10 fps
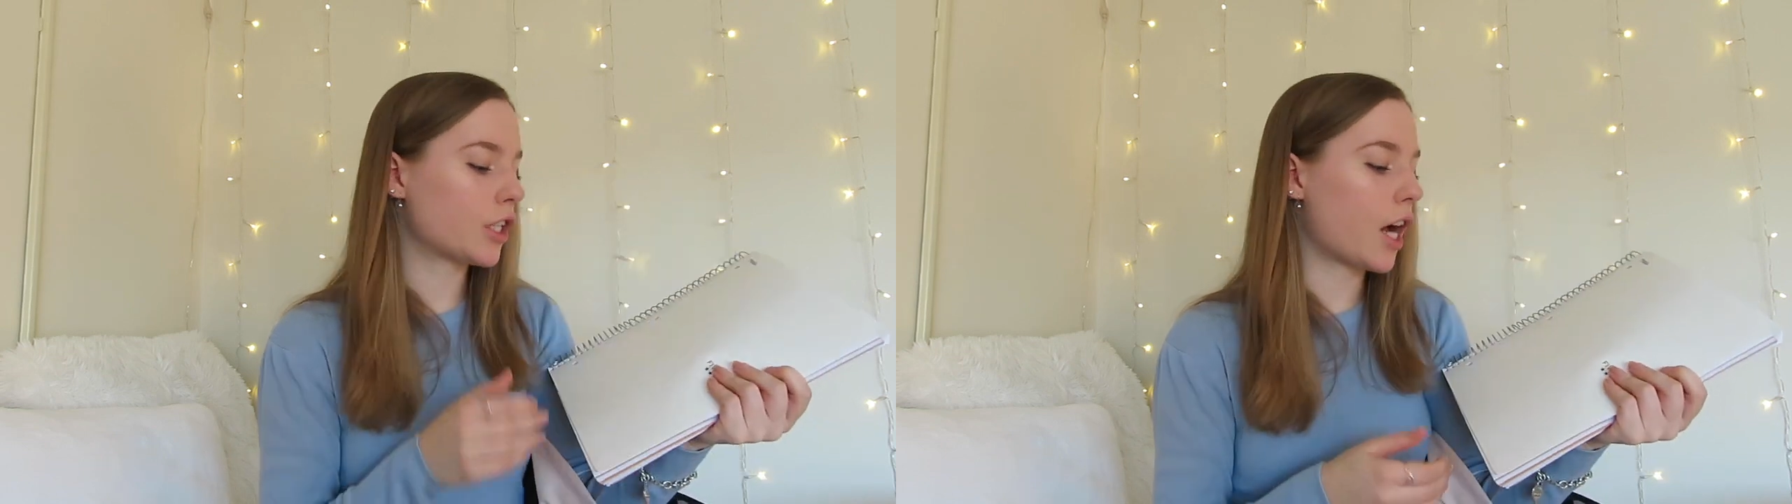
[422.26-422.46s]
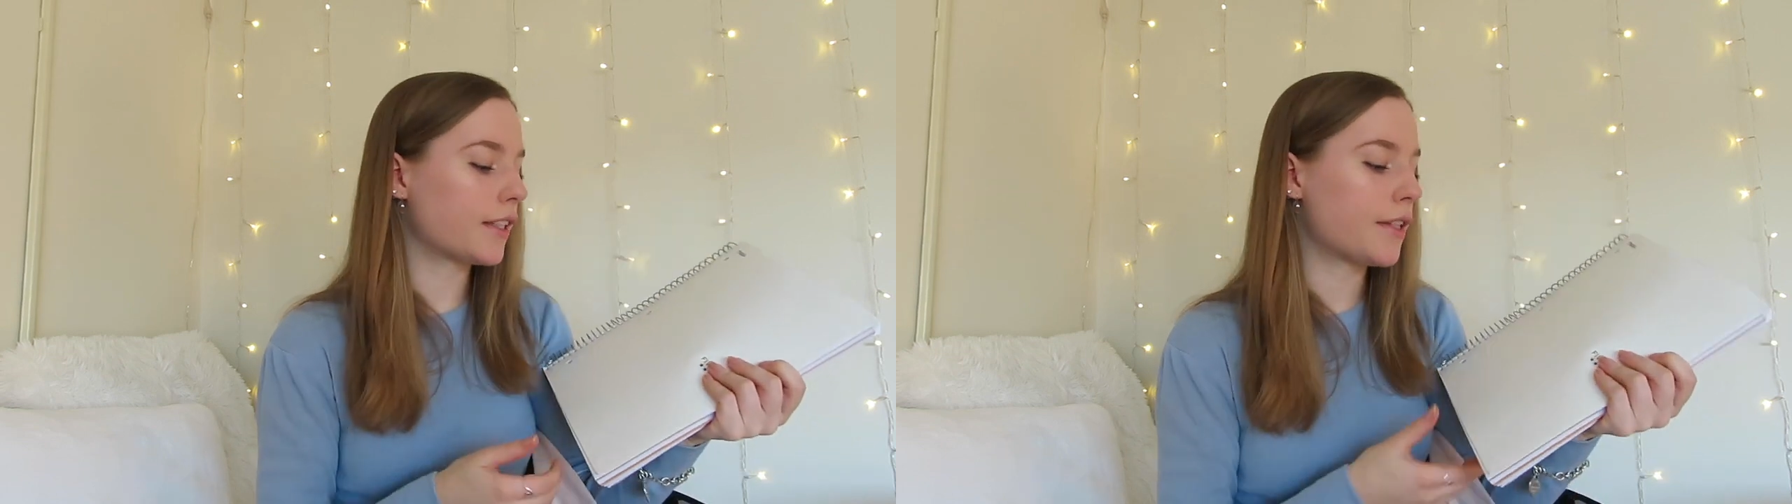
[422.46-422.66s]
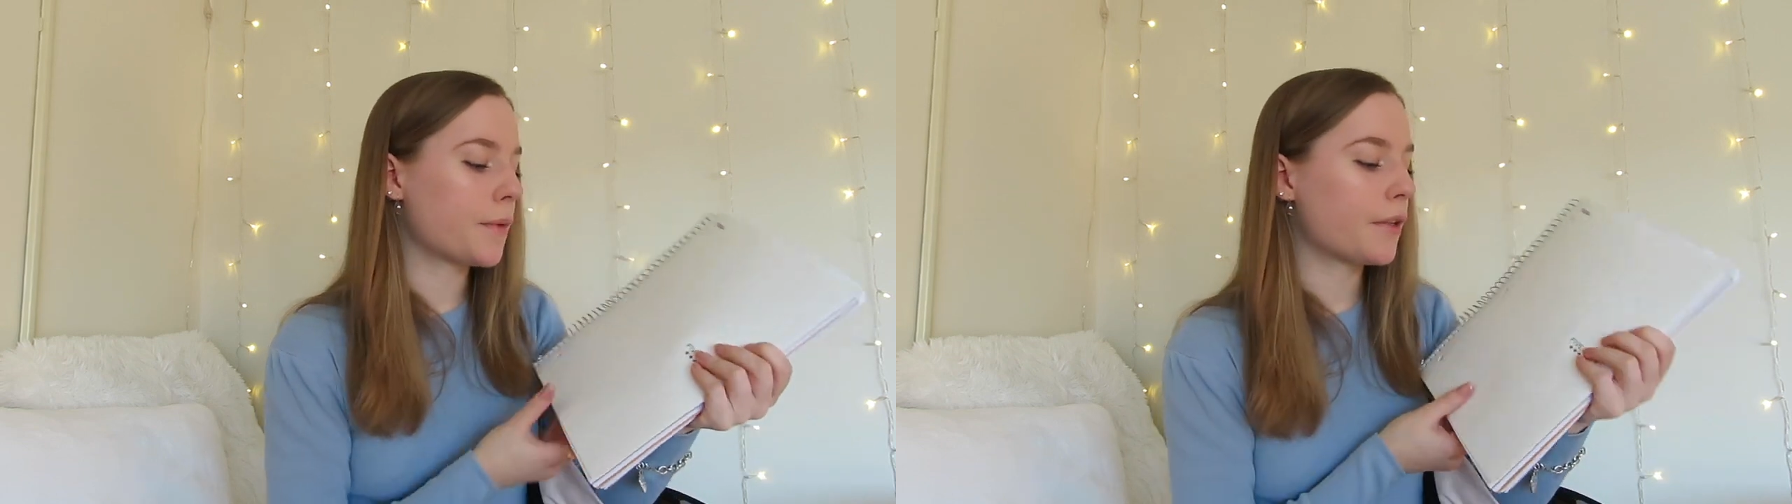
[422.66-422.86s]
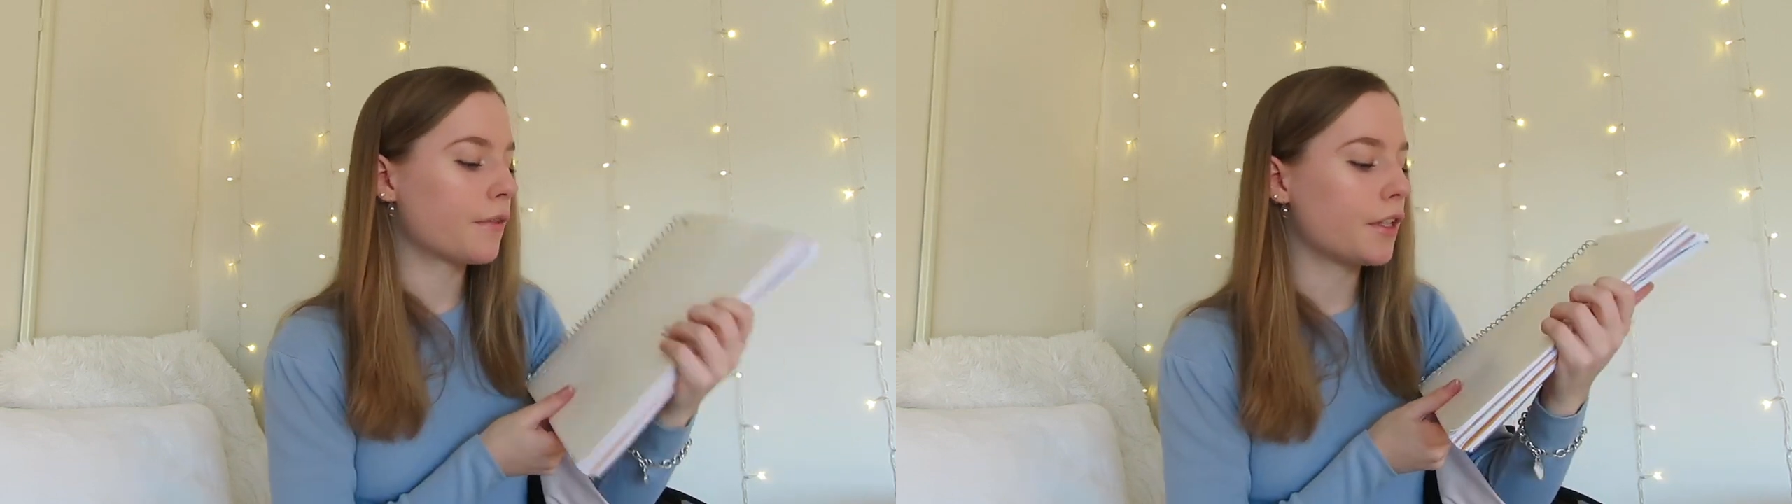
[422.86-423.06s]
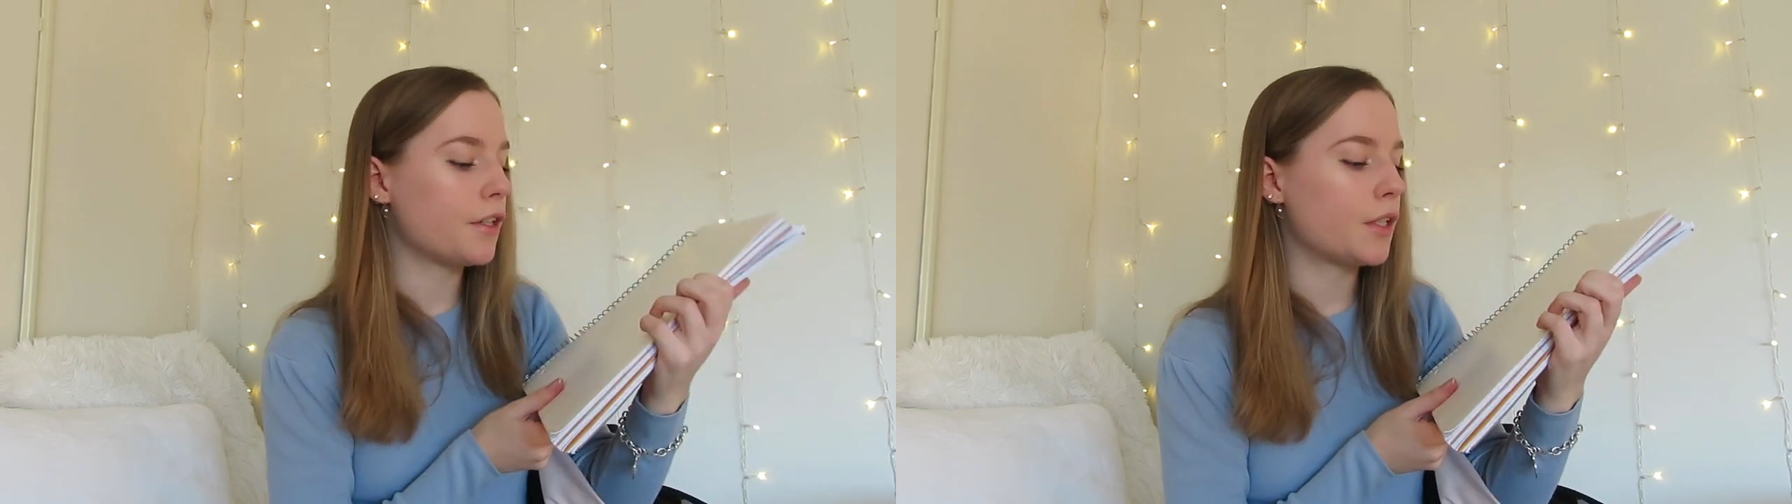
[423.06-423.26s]
just got this one
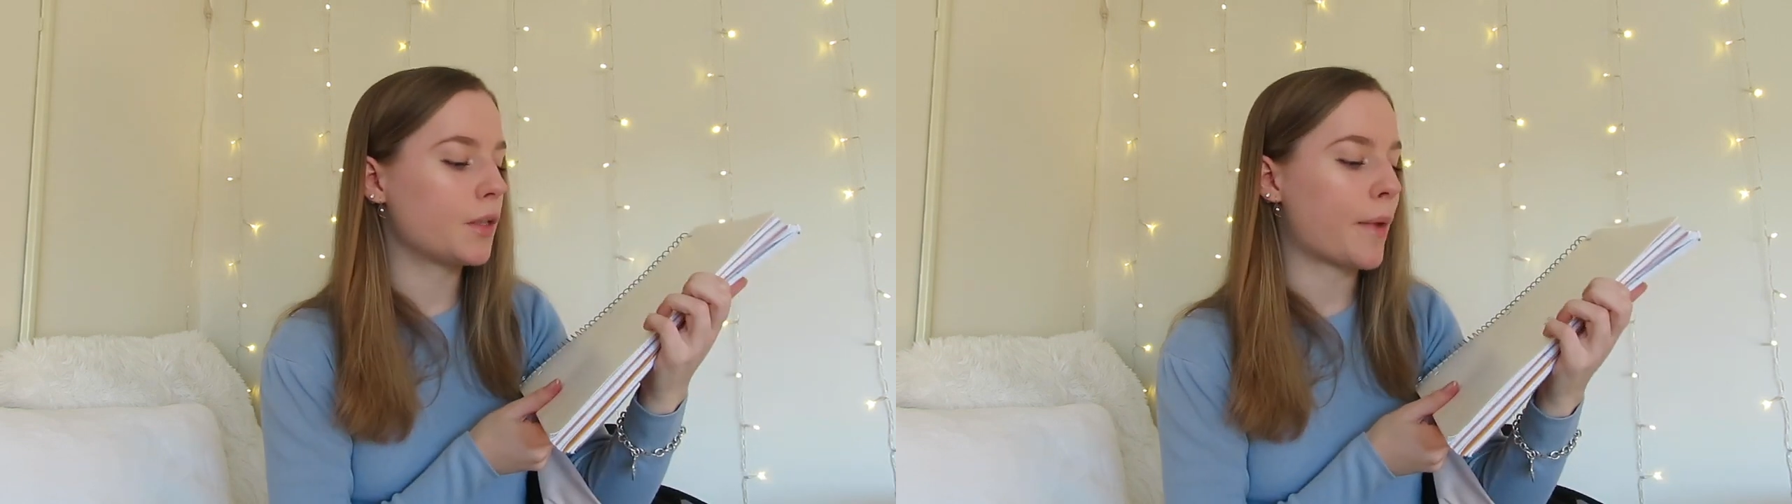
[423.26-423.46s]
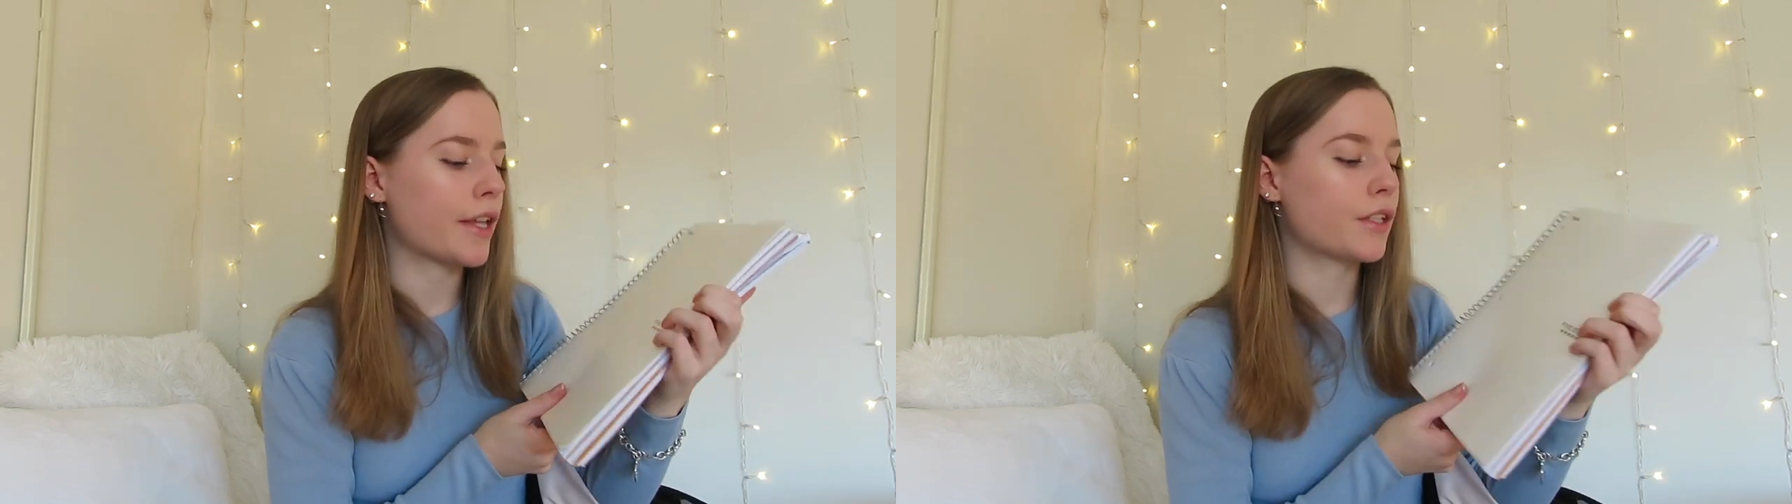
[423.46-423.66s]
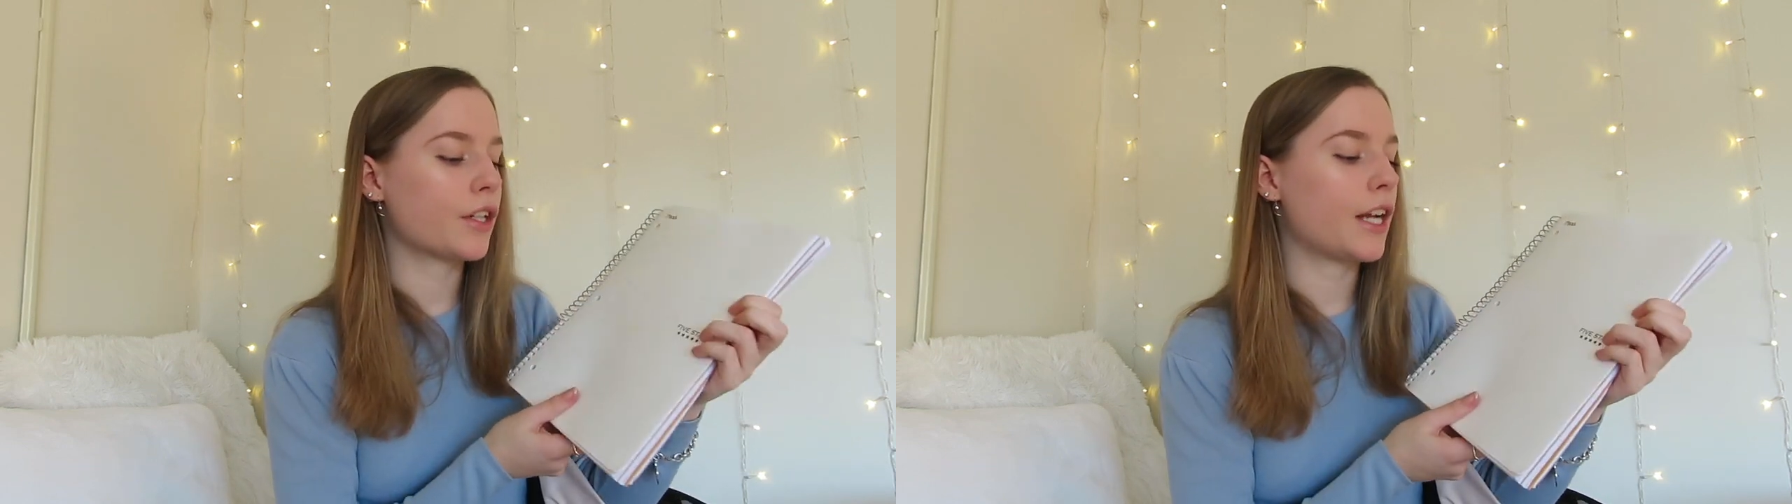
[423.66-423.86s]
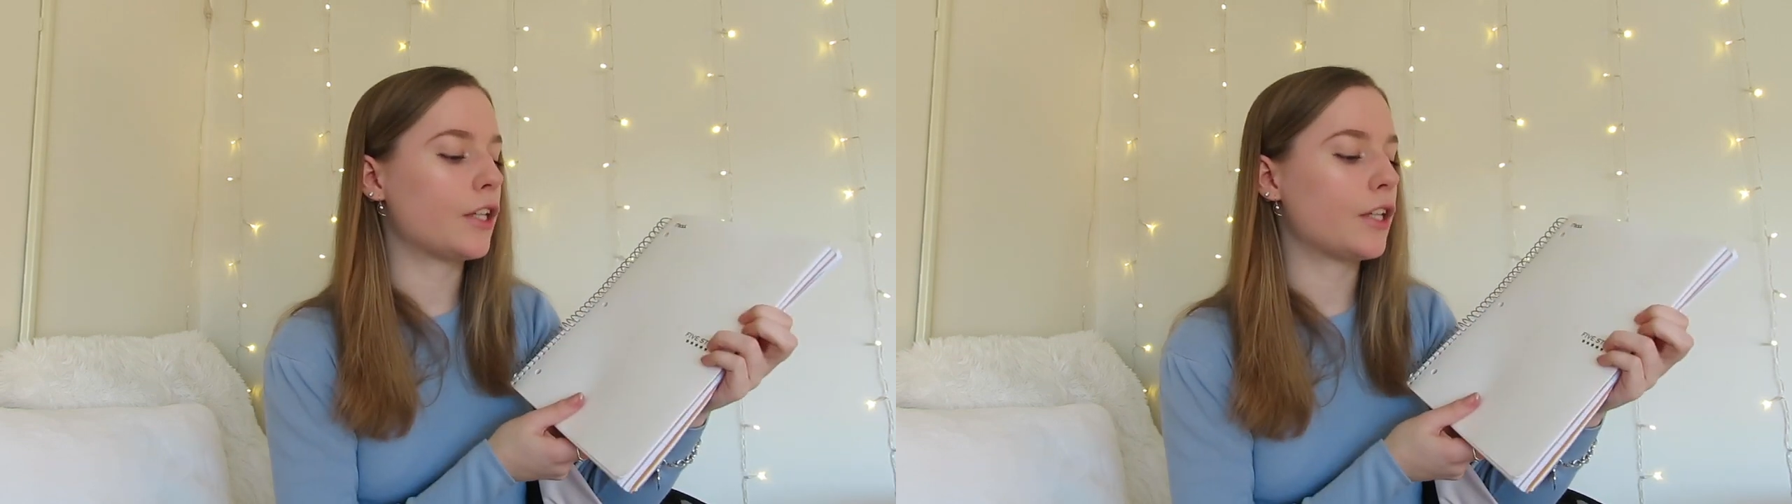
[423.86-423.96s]
for the new semester.